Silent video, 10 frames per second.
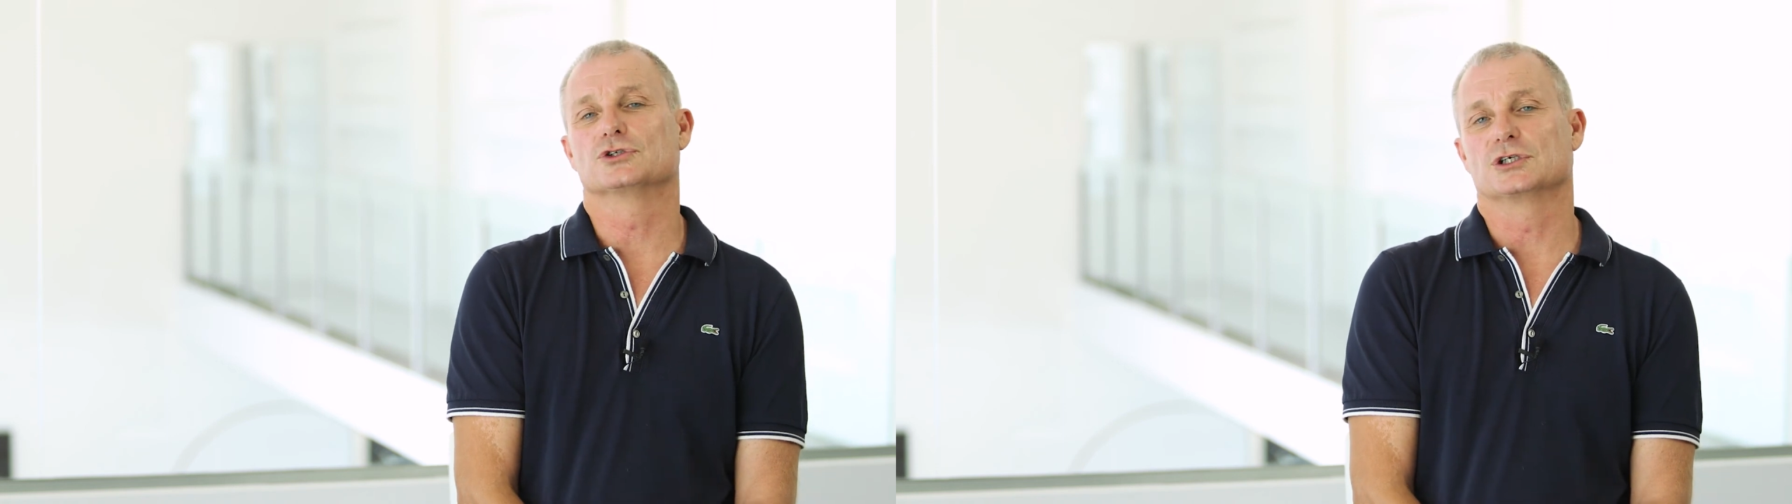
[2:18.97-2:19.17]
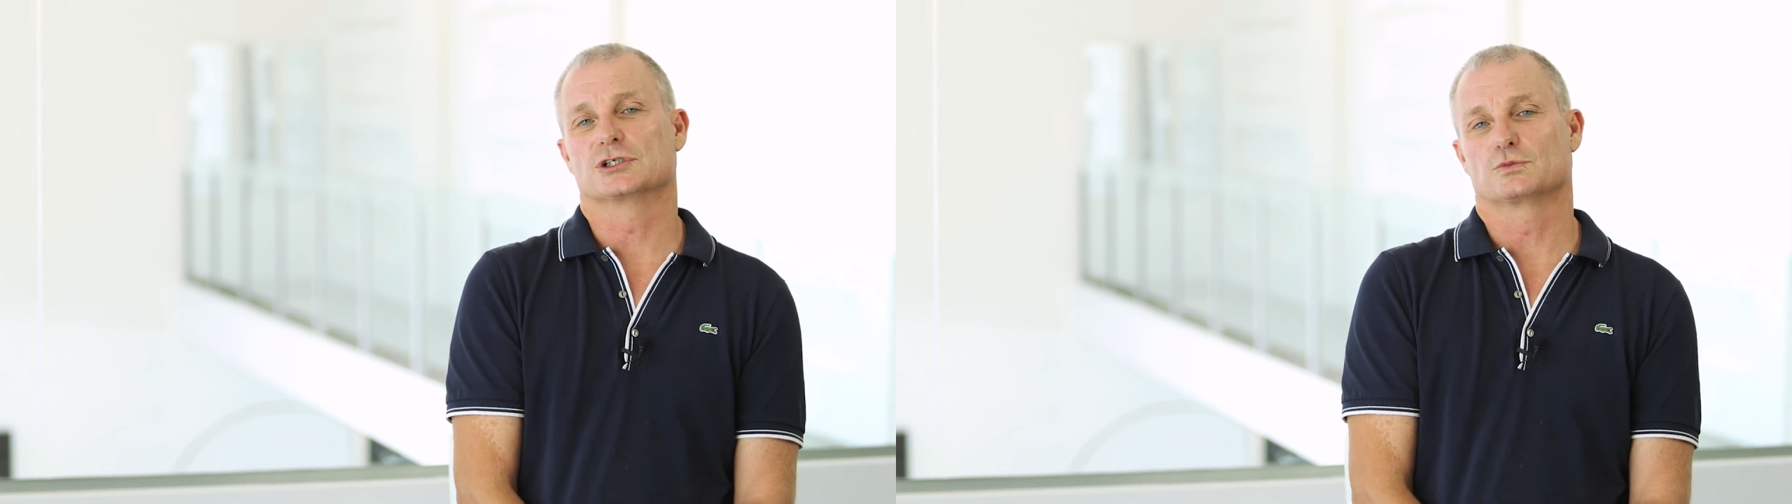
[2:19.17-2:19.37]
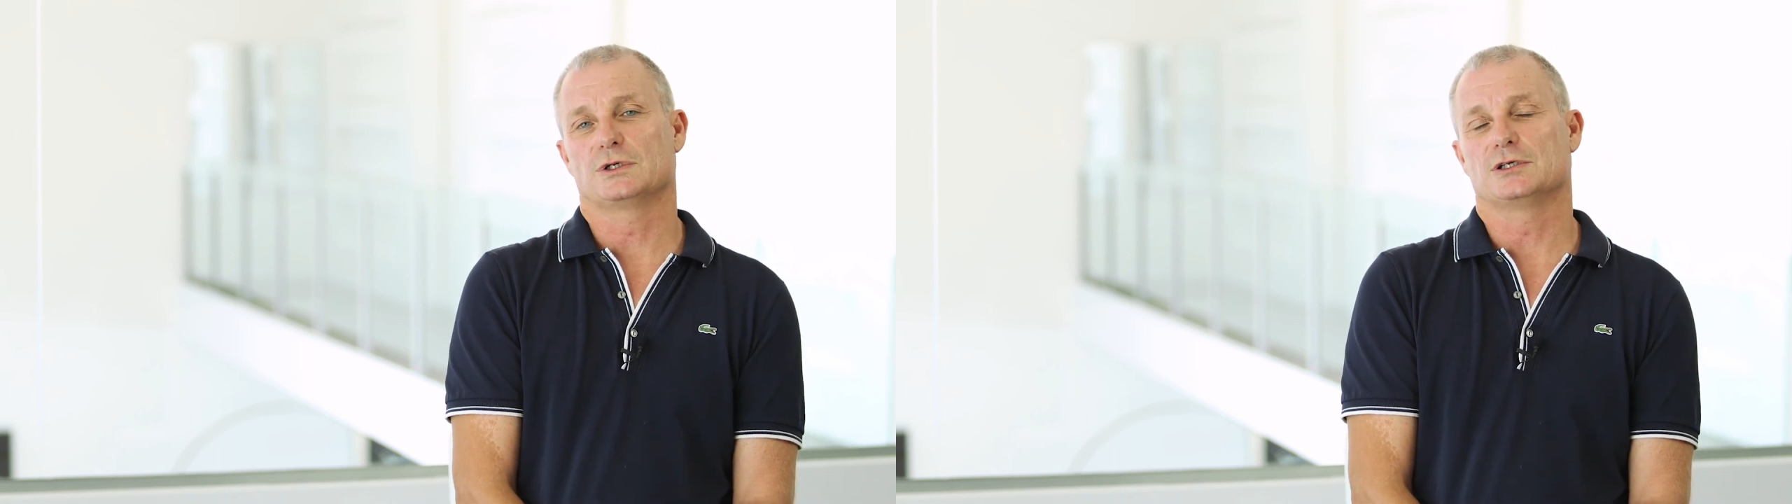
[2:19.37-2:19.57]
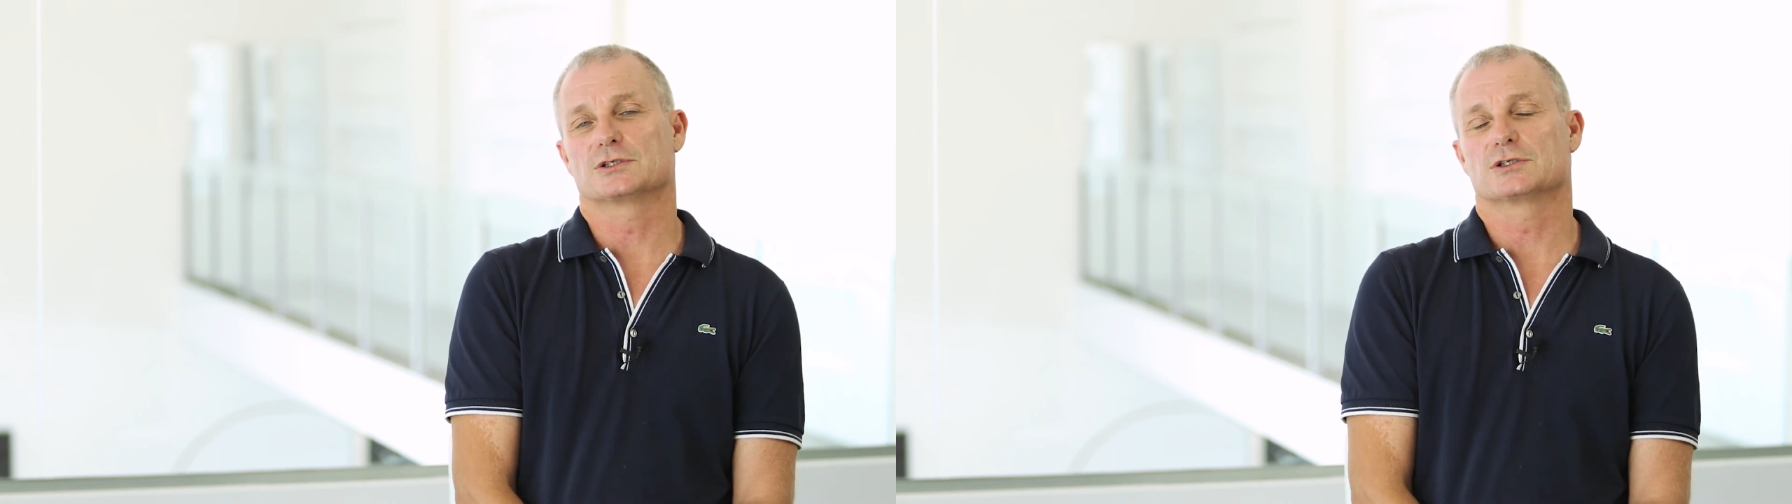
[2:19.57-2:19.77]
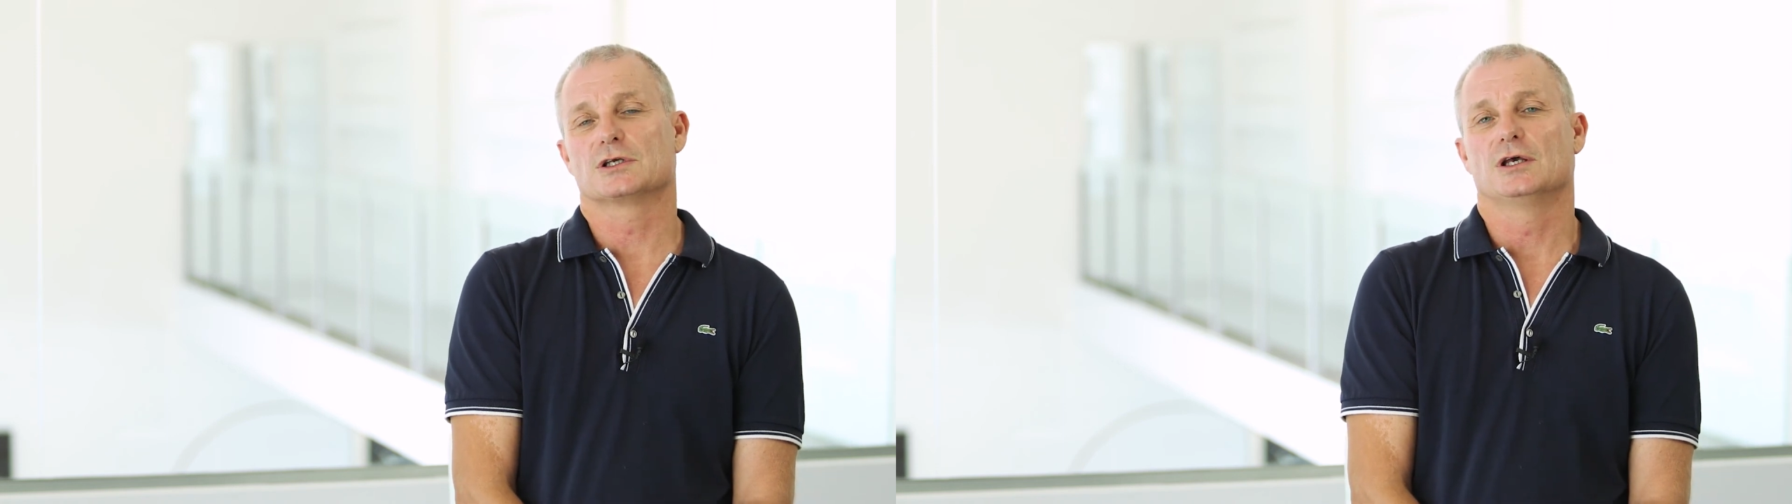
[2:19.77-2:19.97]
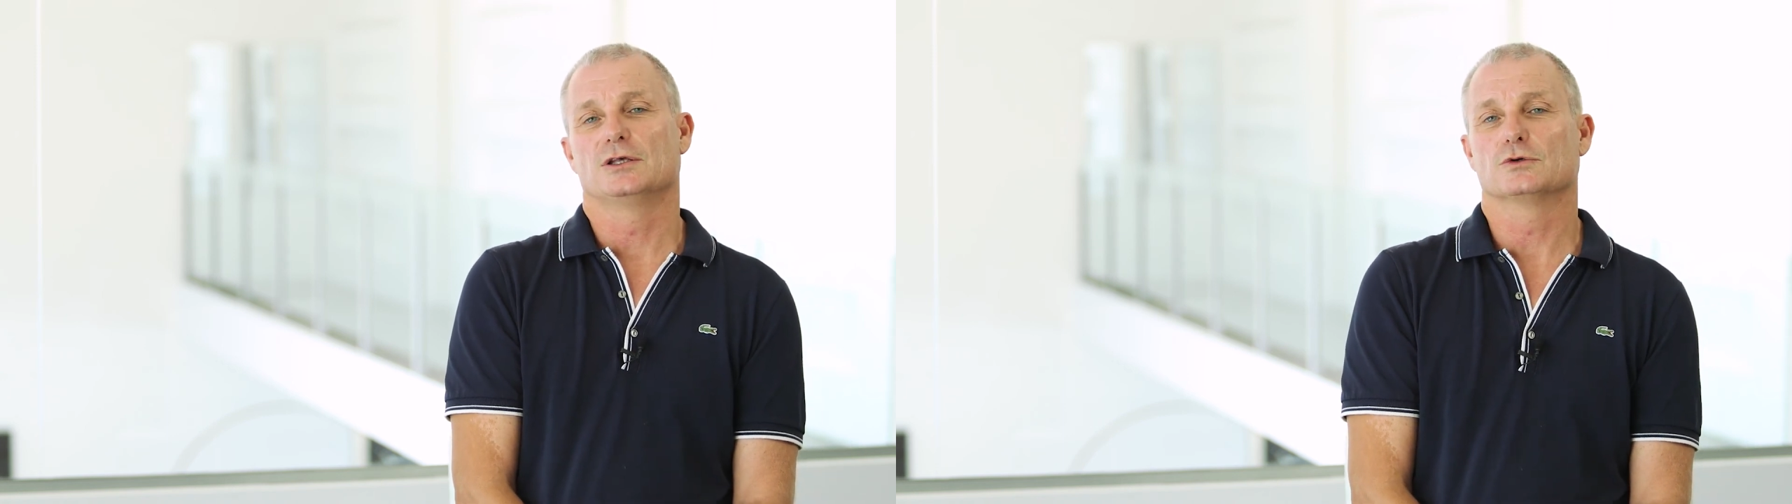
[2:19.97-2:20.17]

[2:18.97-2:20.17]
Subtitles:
to 6 weeks,